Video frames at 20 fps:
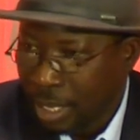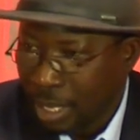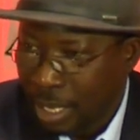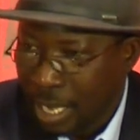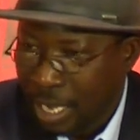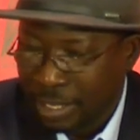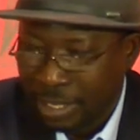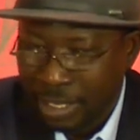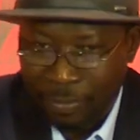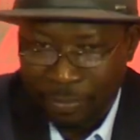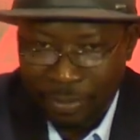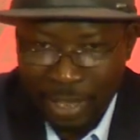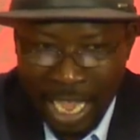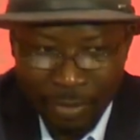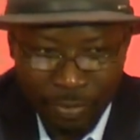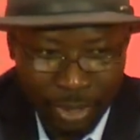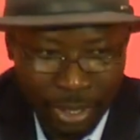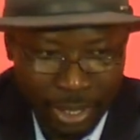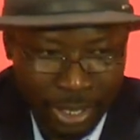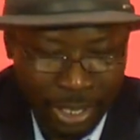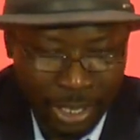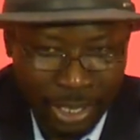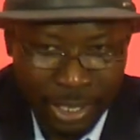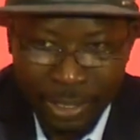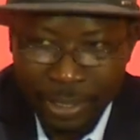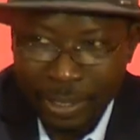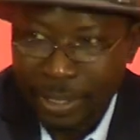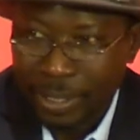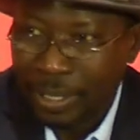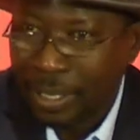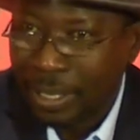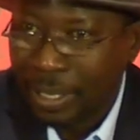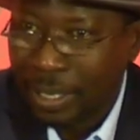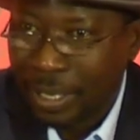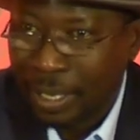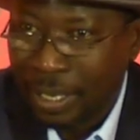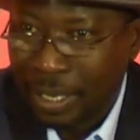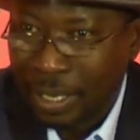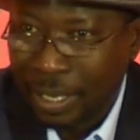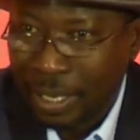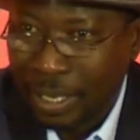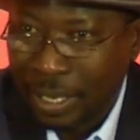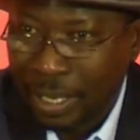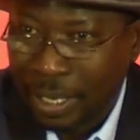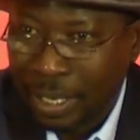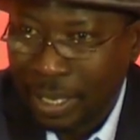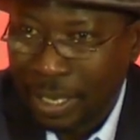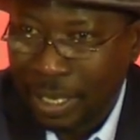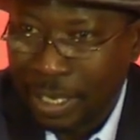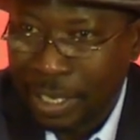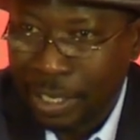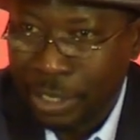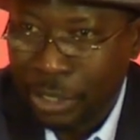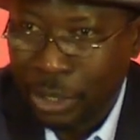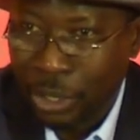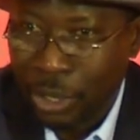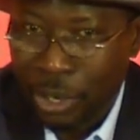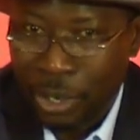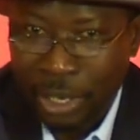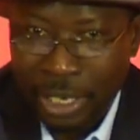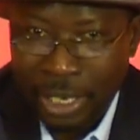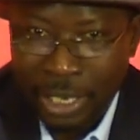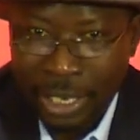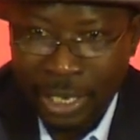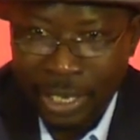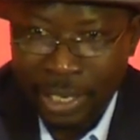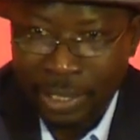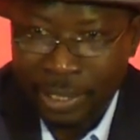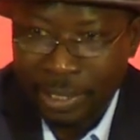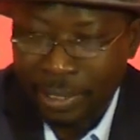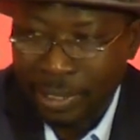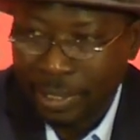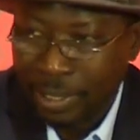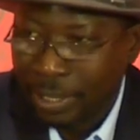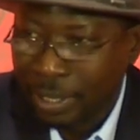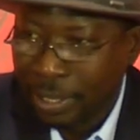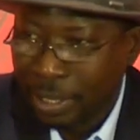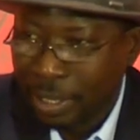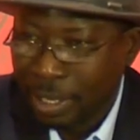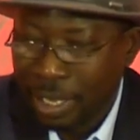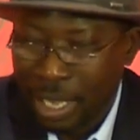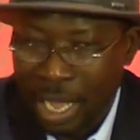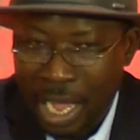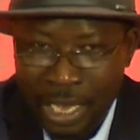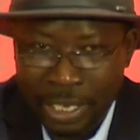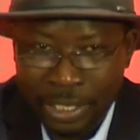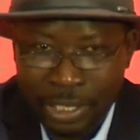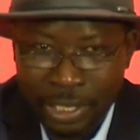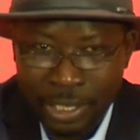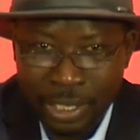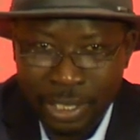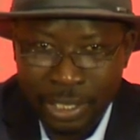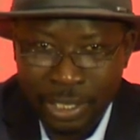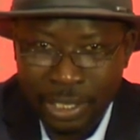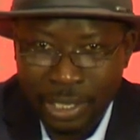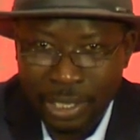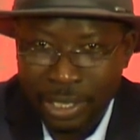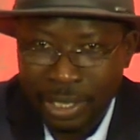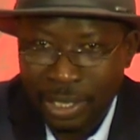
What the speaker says: as if Africa is the only continent